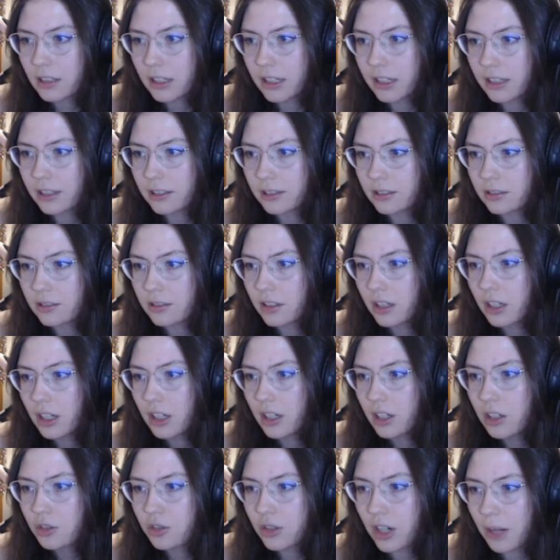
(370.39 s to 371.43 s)
and
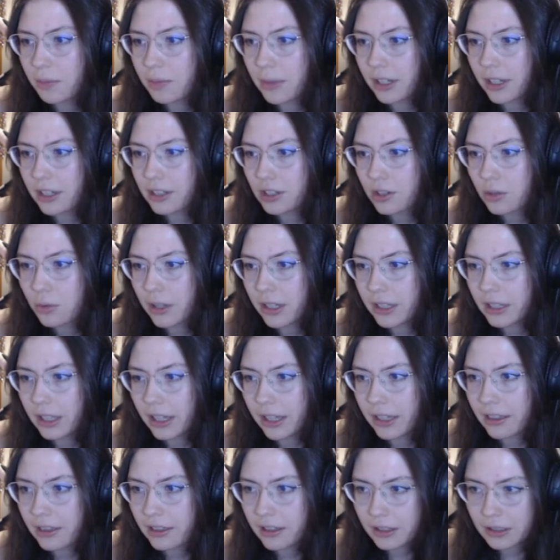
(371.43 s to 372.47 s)
trapping his queen
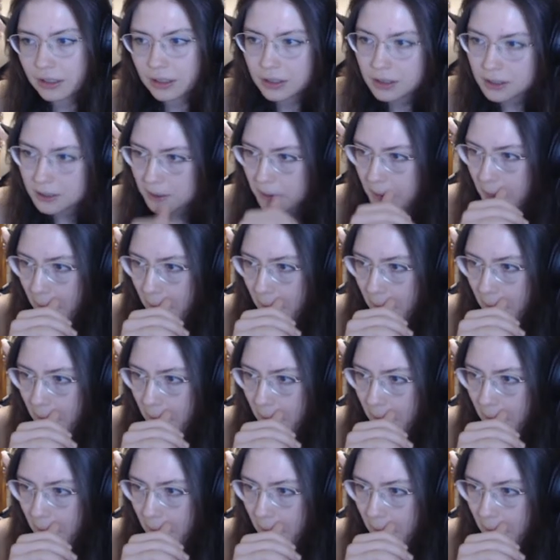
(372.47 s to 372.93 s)
like this.